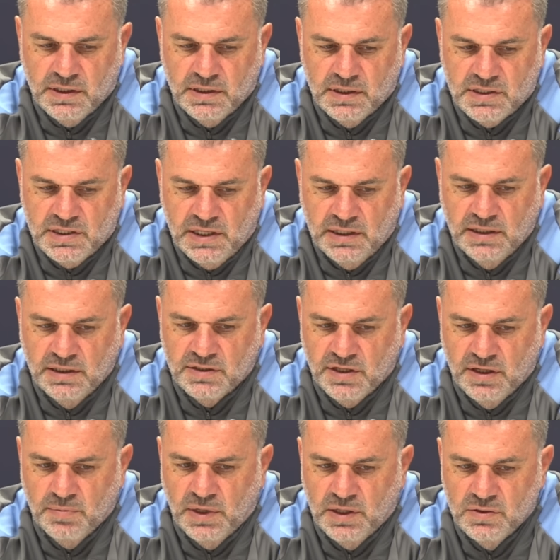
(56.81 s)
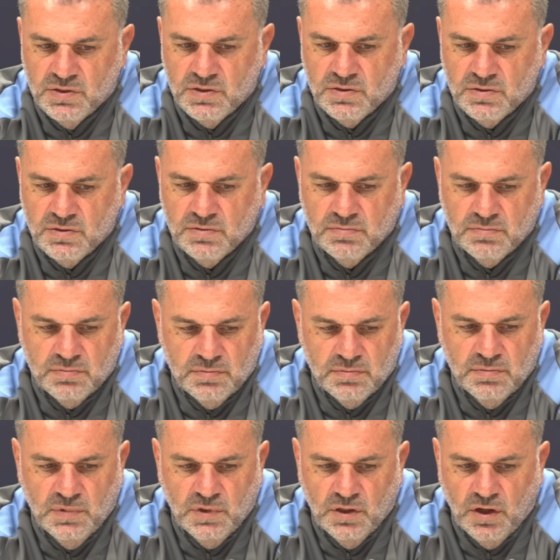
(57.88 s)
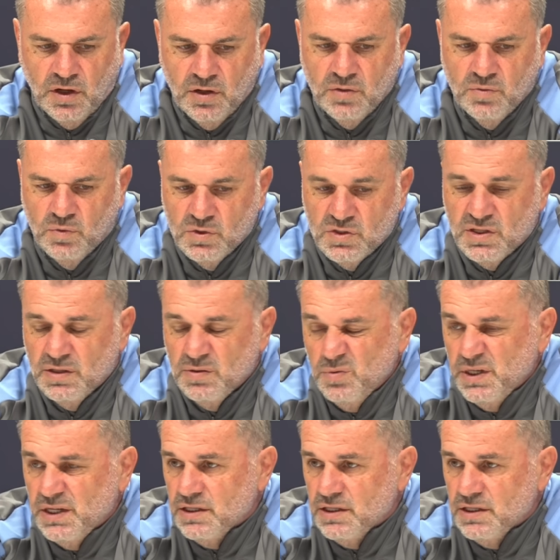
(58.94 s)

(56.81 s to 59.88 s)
extending Timo's loan was that we